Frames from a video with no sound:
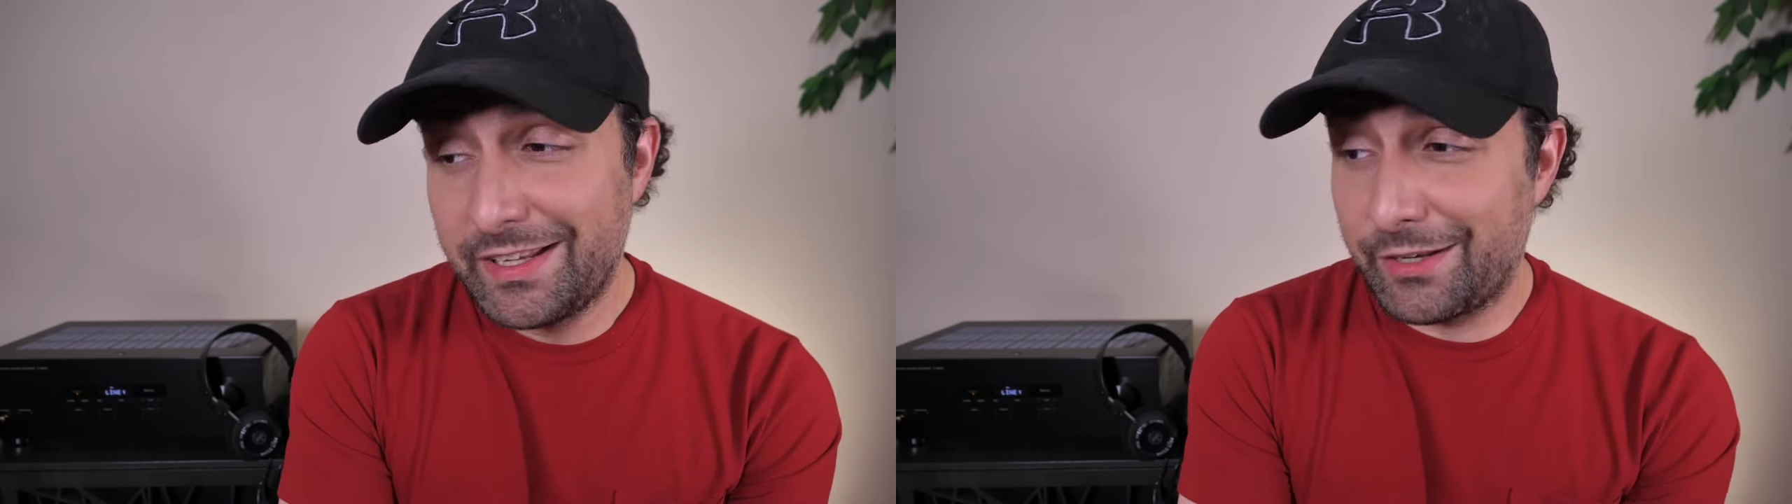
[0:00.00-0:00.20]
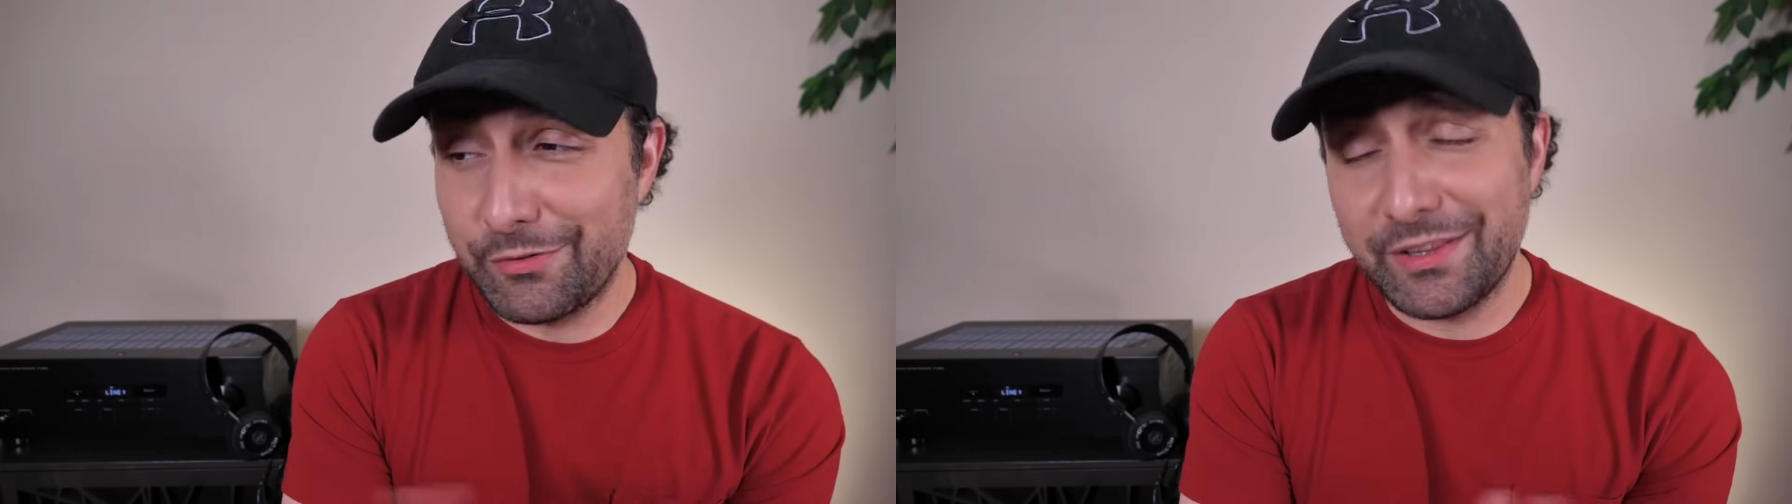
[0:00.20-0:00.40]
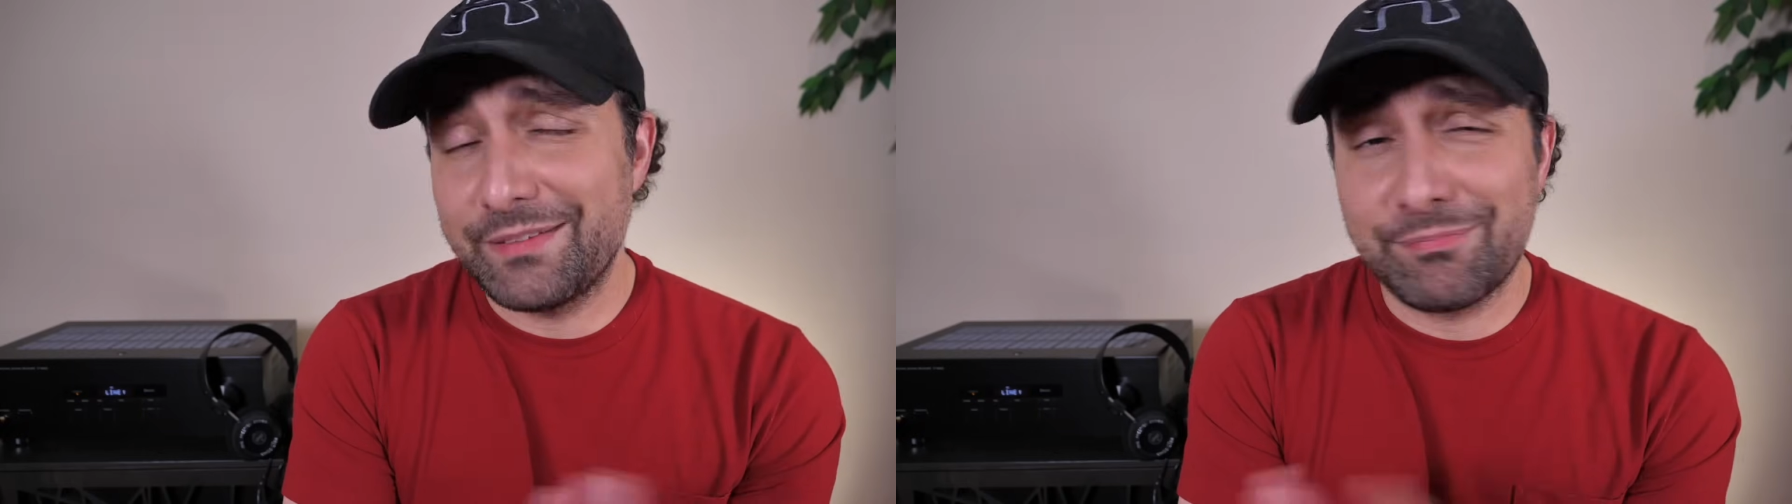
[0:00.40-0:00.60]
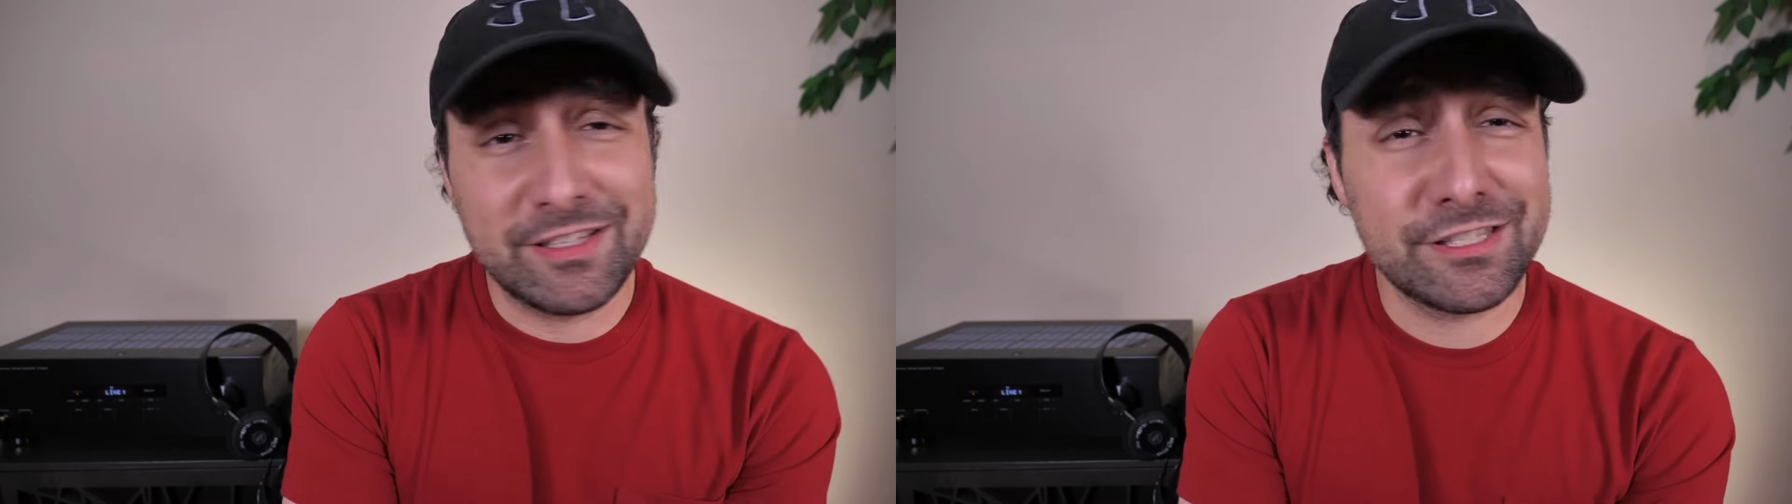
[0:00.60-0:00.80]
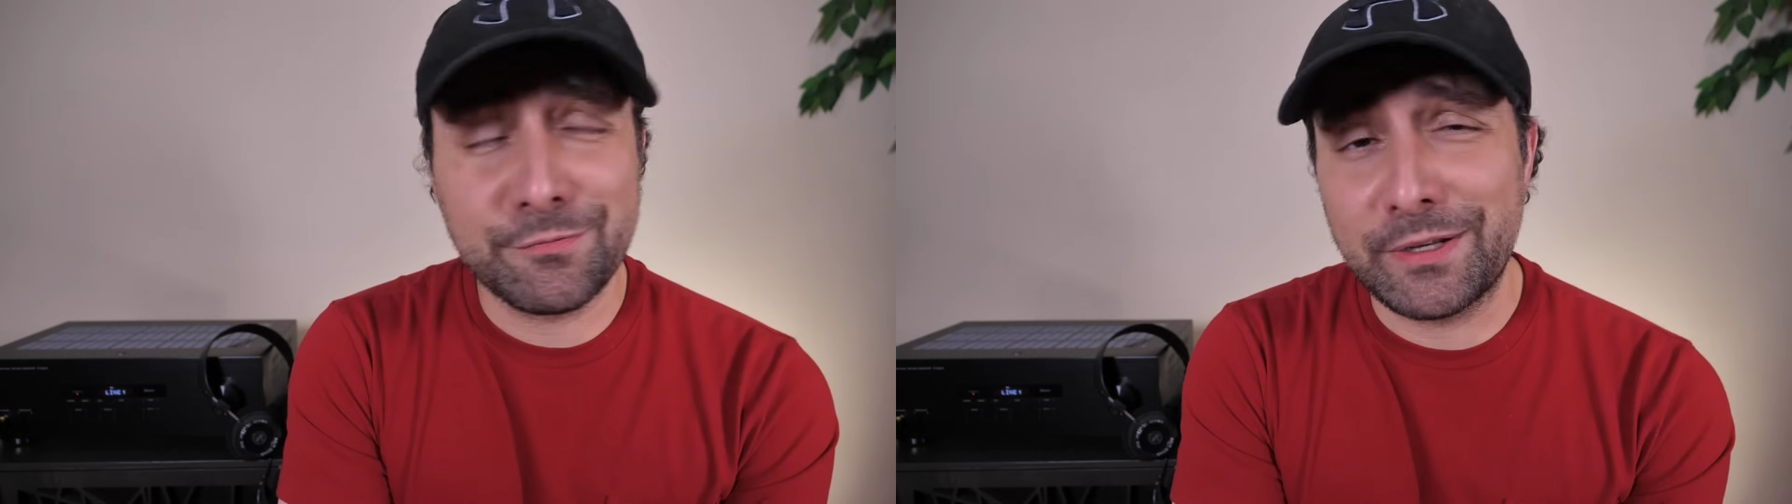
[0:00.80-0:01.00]
And really,
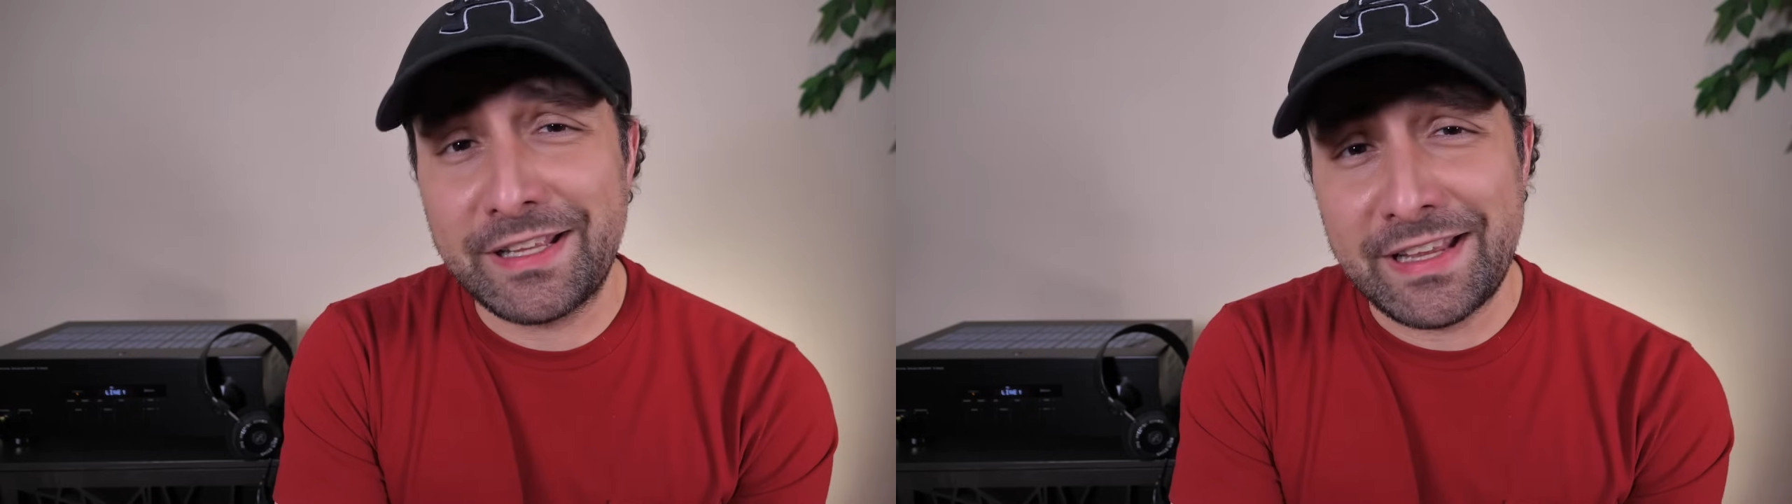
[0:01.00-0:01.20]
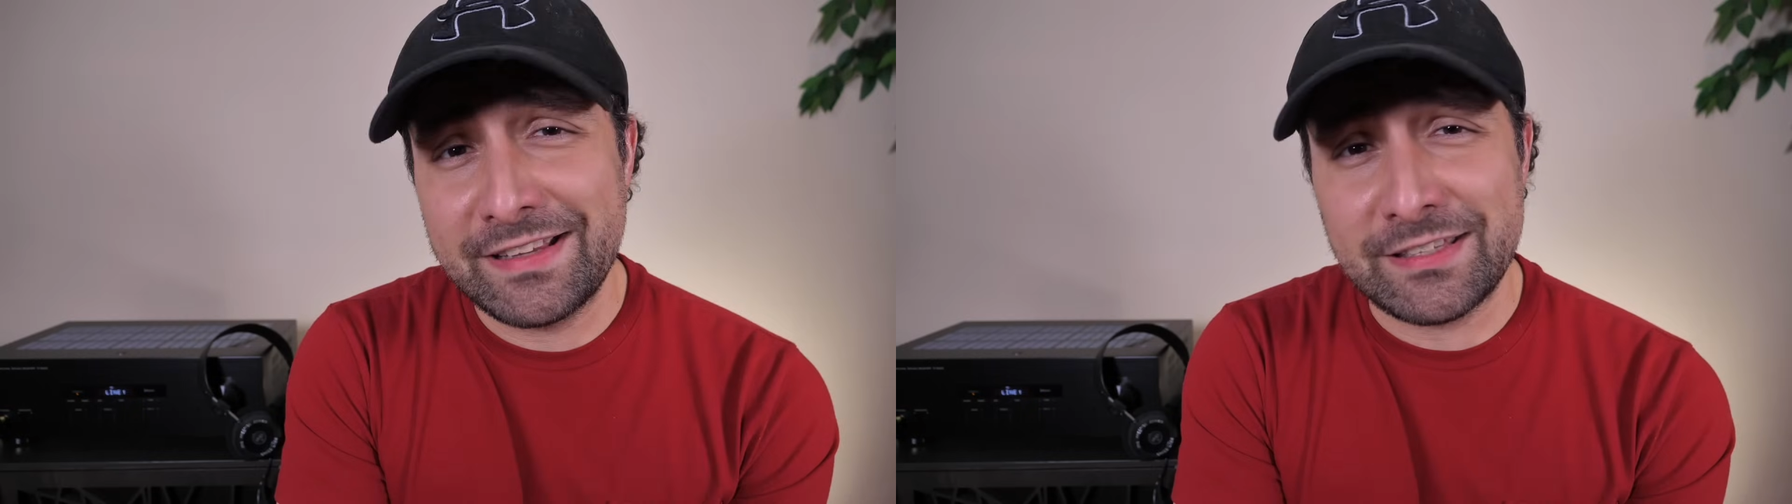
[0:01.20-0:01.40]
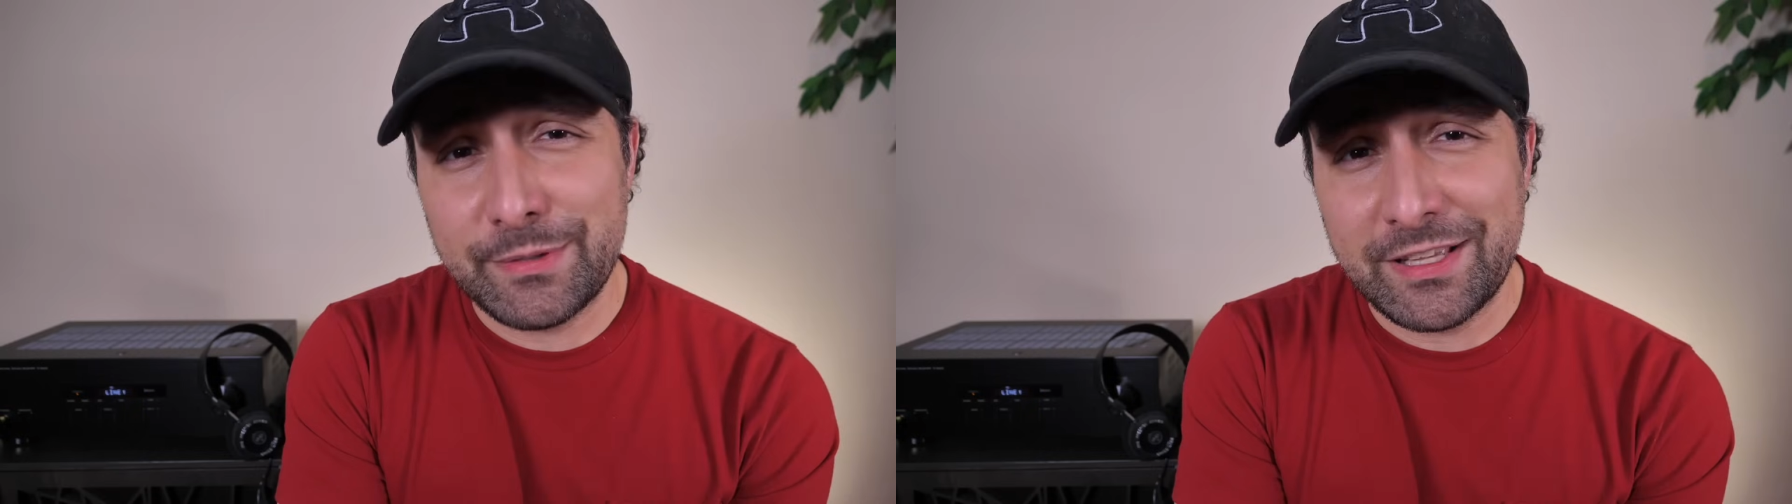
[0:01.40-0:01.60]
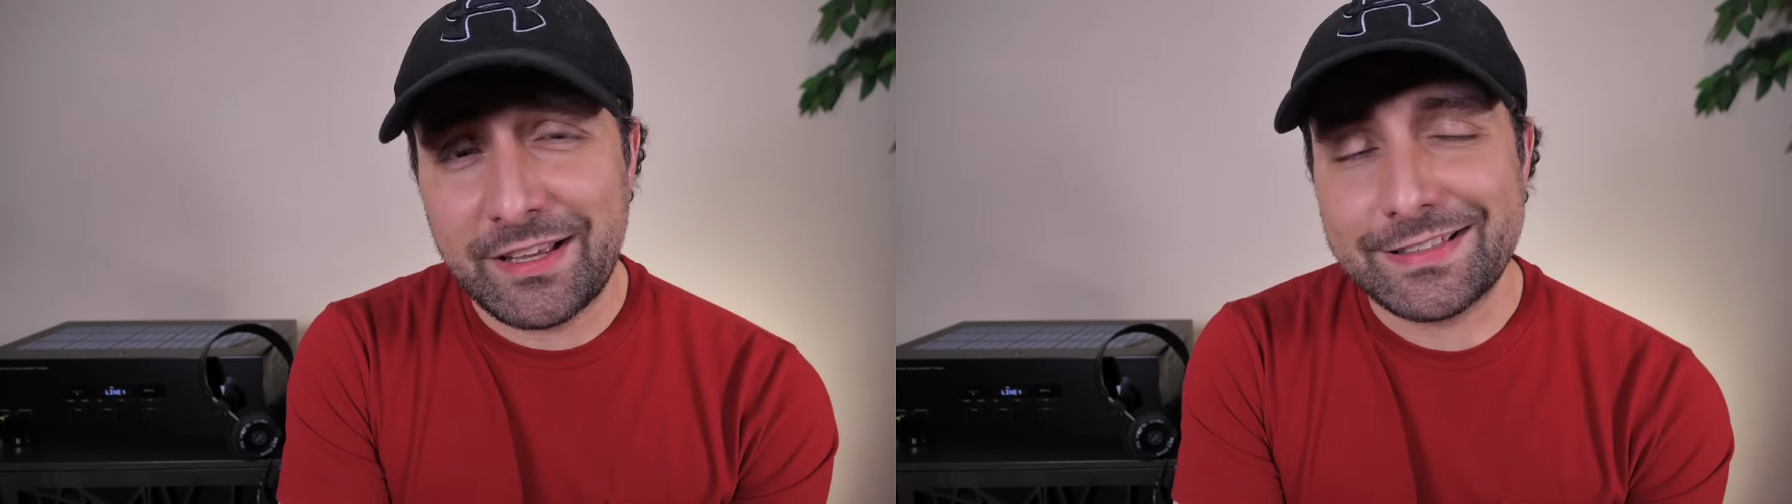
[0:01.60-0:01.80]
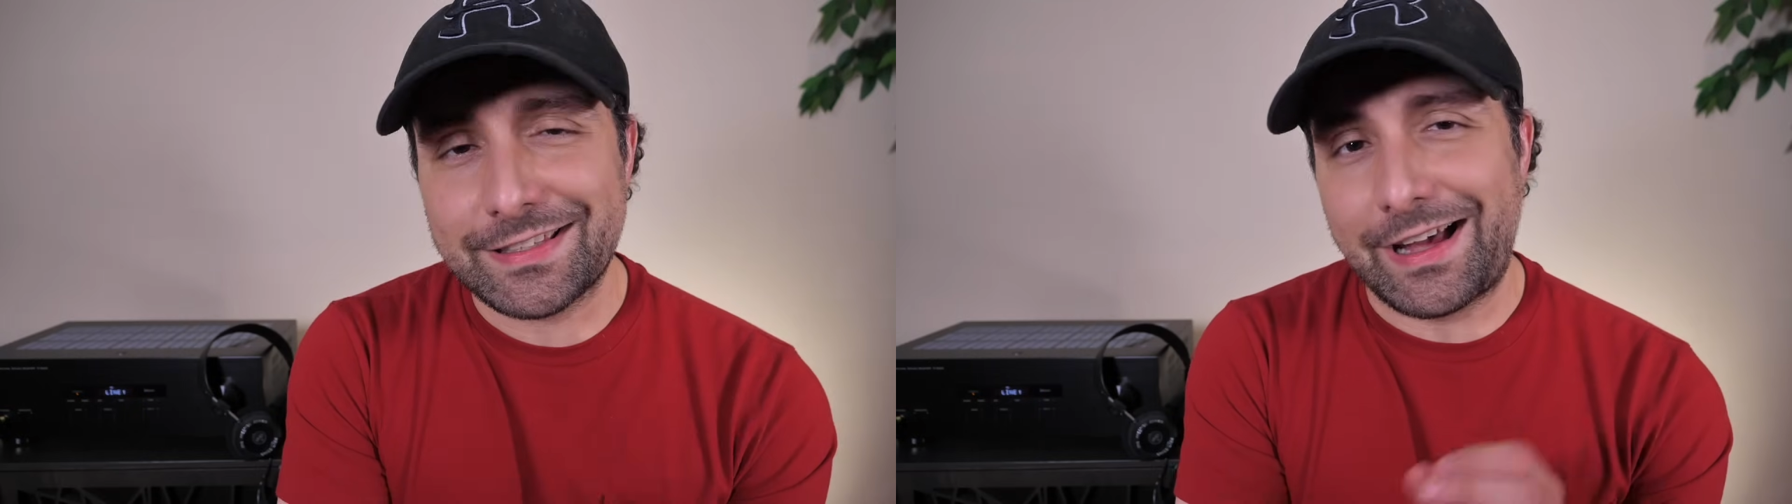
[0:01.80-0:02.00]
this is pretty easy
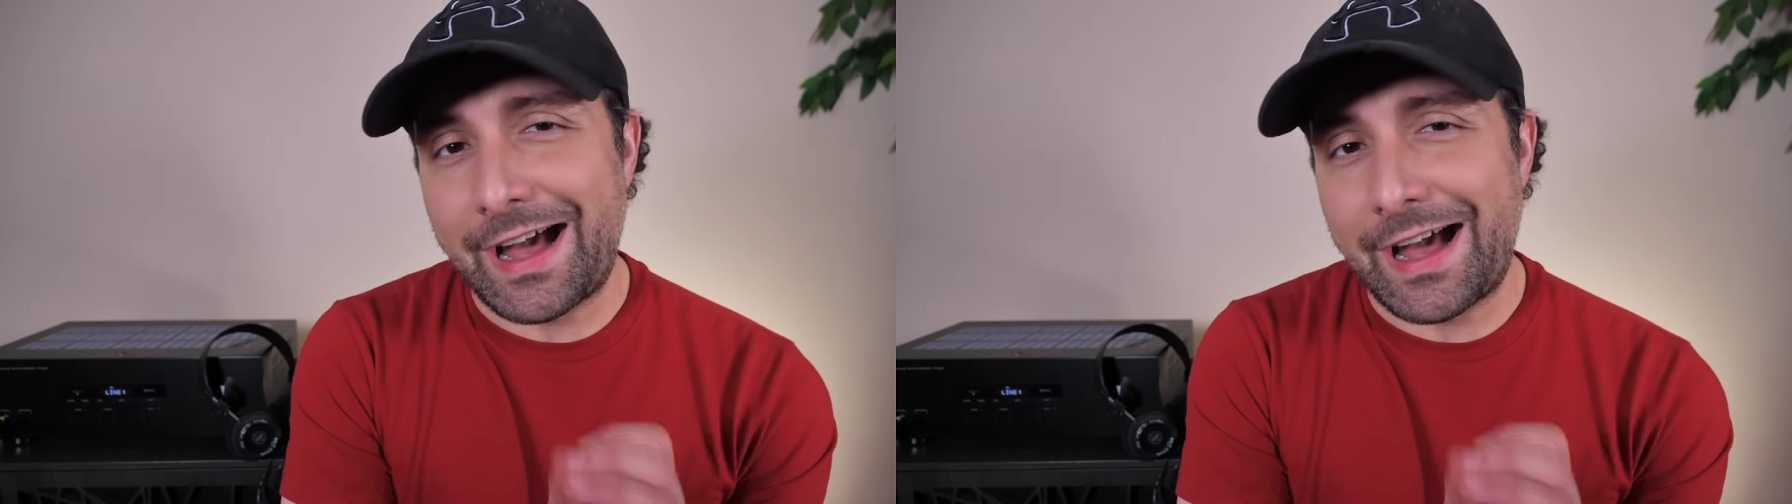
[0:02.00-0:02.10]
because